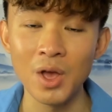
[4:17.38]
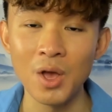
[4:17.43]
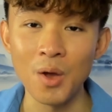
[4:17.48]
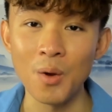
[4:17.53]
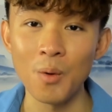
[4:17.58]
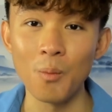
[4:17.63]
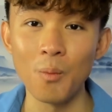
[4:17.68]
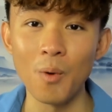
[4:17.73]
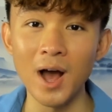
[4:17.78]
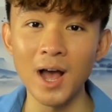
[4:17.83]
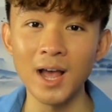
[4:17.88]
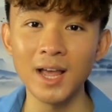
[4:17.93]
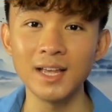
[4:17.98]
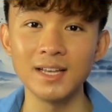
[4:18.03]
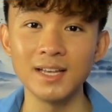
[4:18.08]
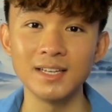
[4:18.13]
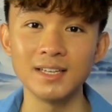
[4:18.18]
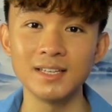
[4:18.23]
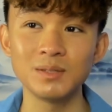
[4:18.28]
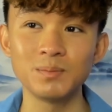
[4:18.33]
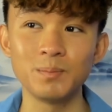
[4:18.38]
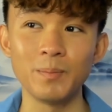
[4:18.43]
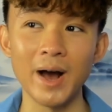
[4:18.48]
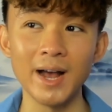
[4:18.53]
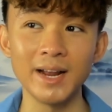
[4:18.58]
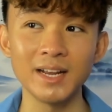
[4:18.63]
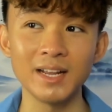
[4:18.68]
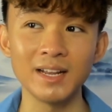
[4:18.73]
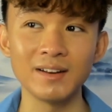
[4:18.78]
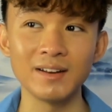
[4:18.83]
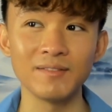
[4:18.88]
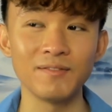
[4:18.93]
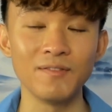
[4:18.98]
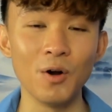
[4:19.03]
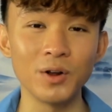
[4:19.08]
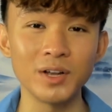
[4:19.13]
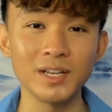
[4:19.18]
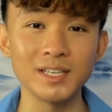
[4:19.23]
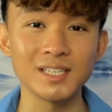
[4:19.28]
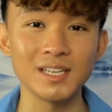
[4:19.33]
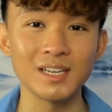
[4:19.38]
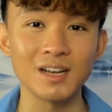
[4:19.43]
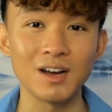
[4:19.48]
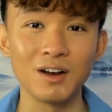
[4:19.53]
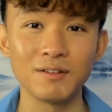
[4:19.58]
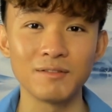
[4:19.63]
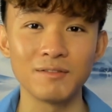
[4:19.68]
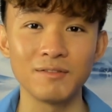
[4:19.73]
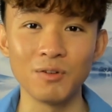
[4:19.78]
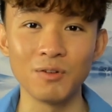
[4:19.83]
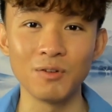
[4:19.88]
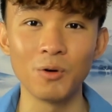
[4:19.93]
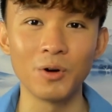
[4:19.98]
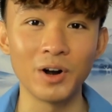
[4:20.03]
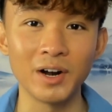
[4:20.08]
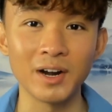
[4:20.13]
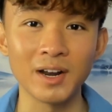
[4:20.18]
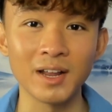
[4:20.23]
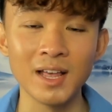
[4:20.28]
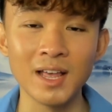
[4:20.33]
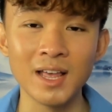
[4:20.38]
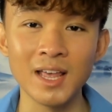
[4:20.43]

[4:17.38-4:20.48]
Why is Biden focusing on Ford?